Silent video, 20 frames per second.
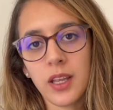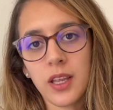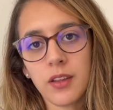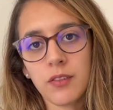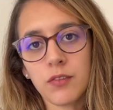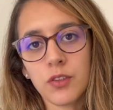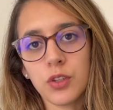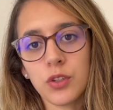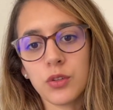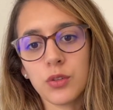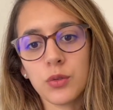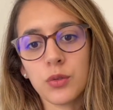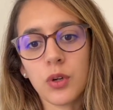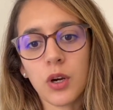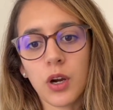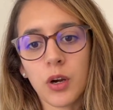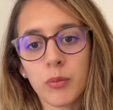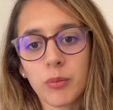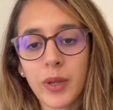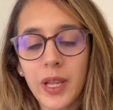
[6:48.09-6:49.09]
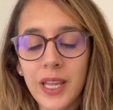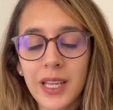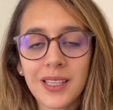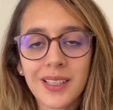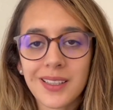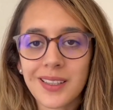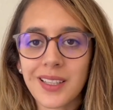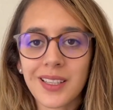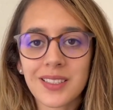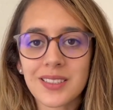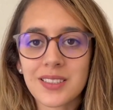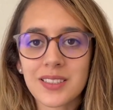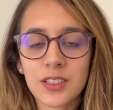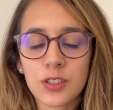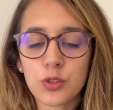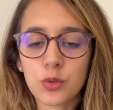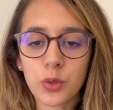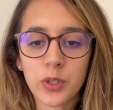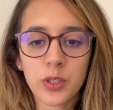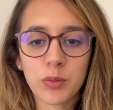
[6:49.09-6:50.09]
If you are paying less than
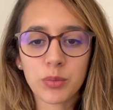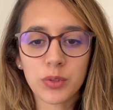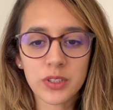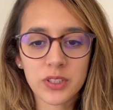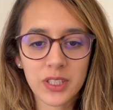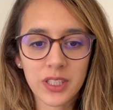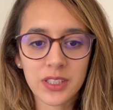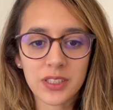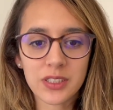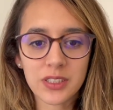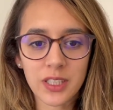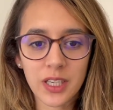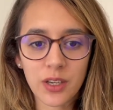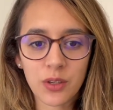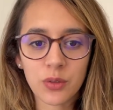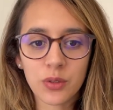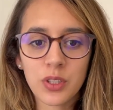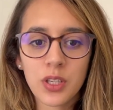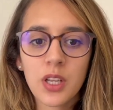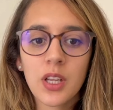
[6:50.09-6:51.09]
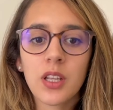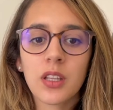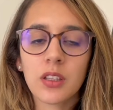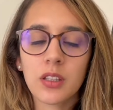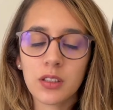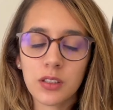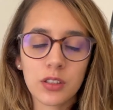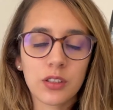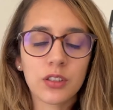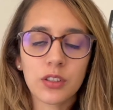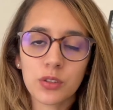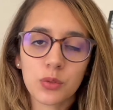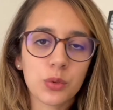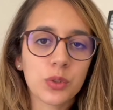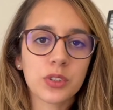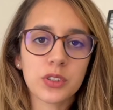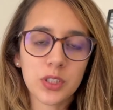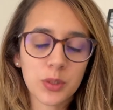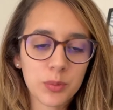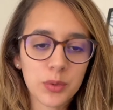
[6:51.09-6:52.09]
20% down, the lender
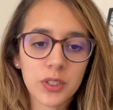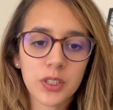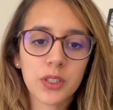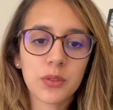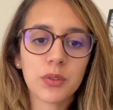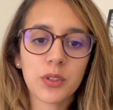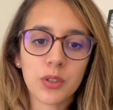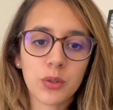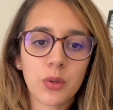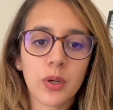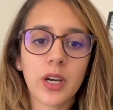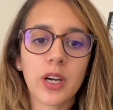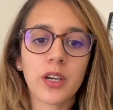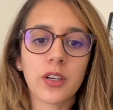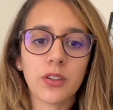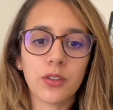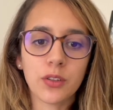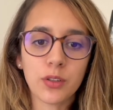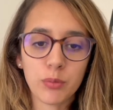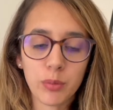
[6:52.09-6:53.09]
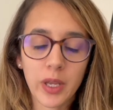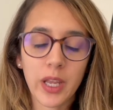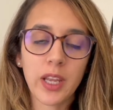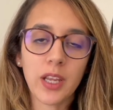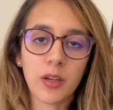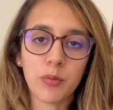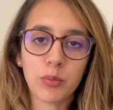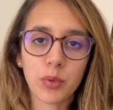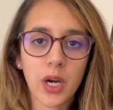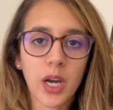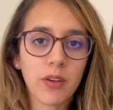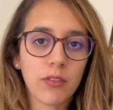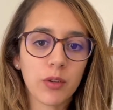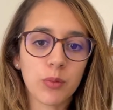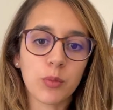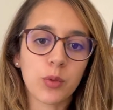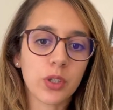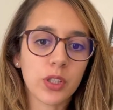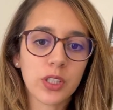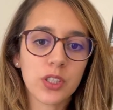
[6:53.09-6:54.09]
will typically require you to pay a private
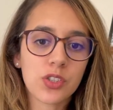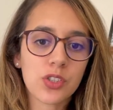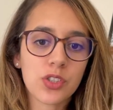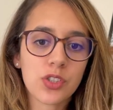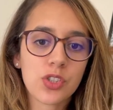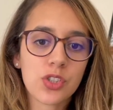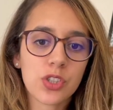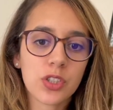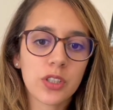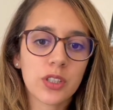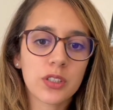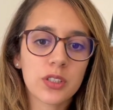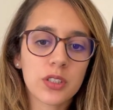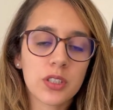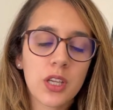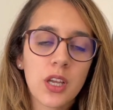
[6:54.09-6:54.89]
mortgage insurance,